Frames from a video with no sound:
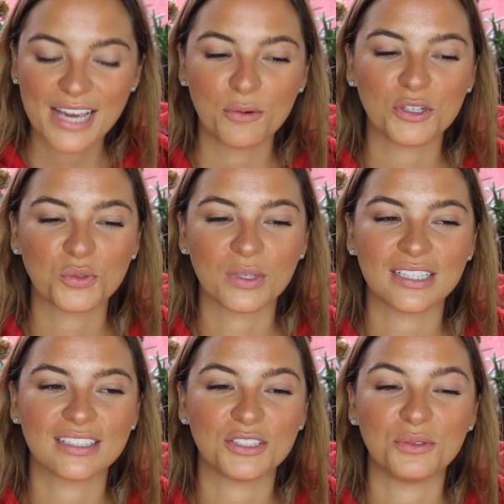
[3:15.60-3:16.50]
which
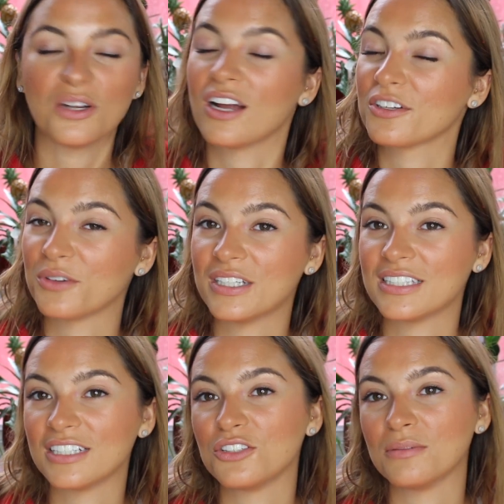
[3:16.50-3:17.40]
was to not crease
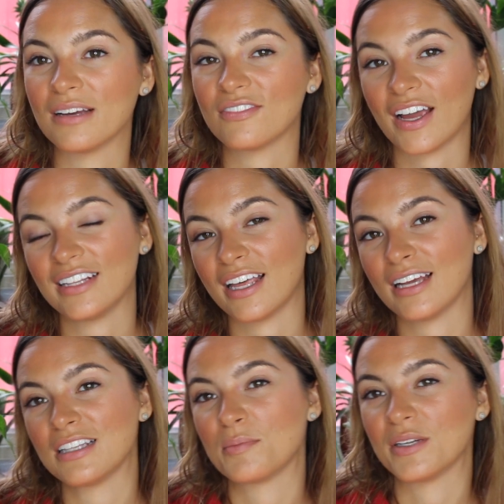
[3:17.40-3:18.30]
into my fine
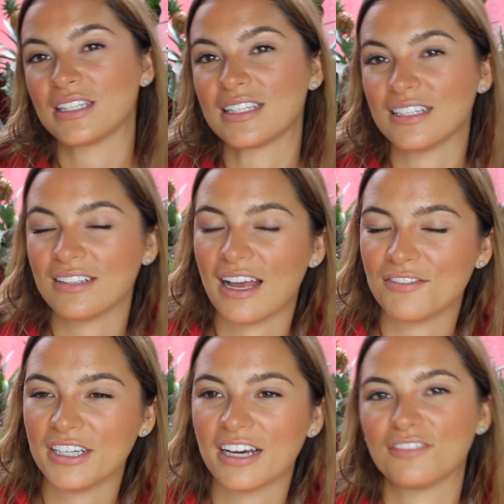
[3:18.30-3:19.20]
lines, but still
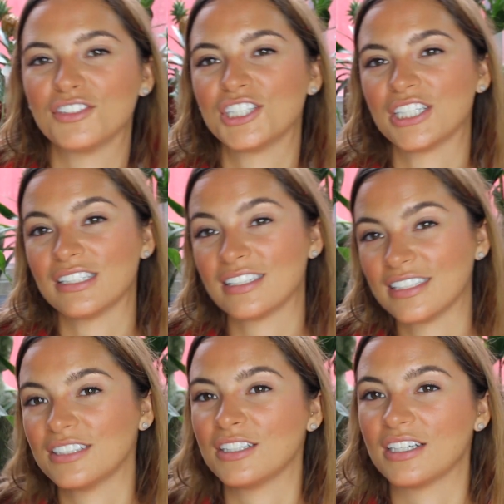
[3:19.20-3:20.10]
having coverage and
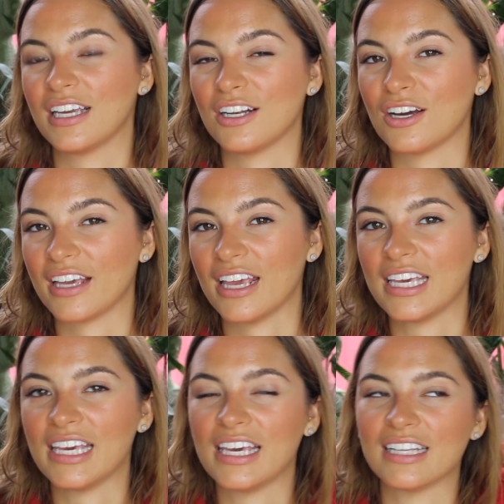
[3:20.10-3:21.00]
still looking not
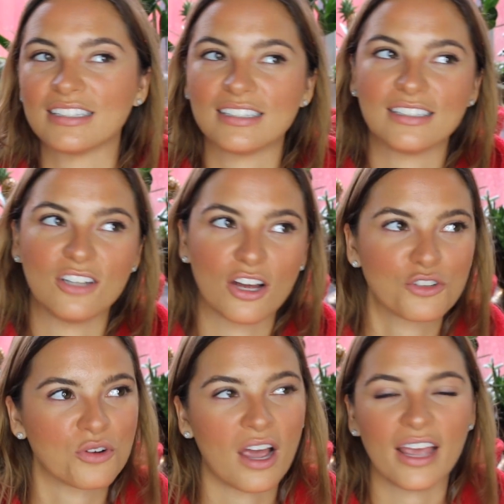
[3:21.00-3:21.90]
cakey and not
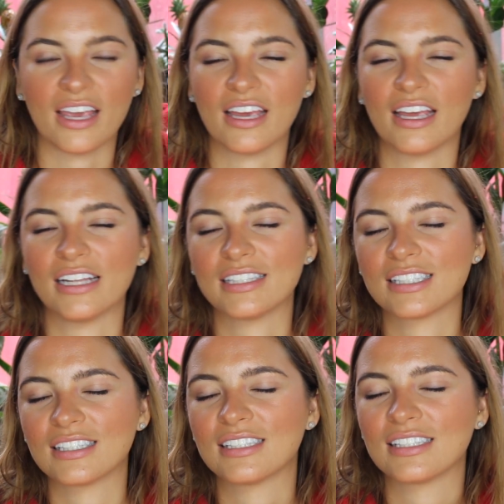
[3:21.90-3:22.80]
drying. It's
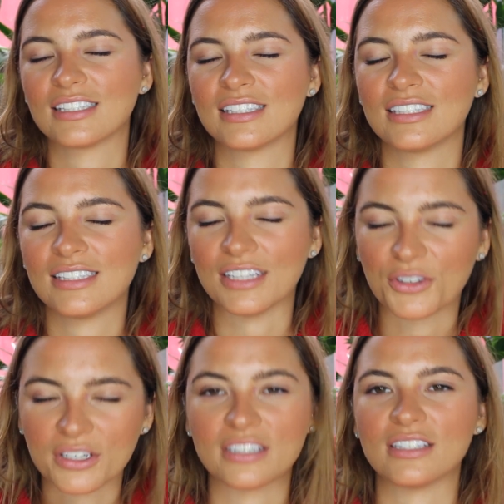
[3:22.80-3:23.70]

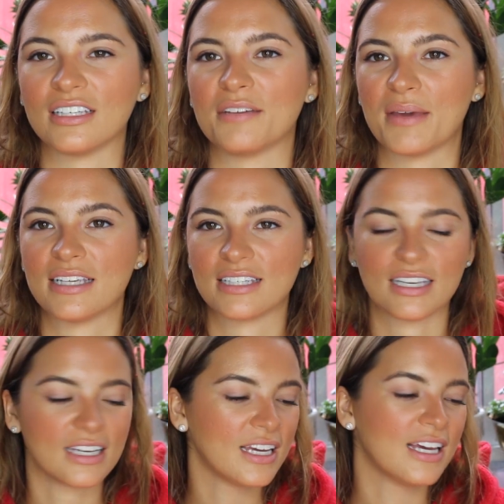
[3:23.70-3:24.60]
seriously
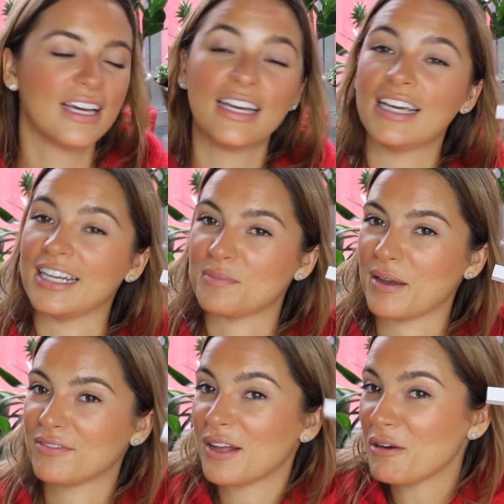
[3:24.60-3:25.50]
amazing. It's
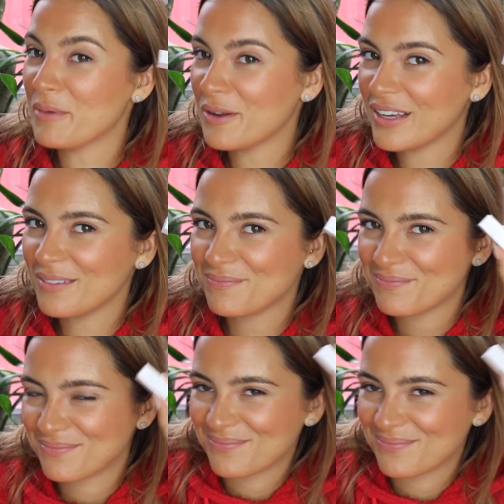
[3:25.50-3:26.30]
by Flower Beauty.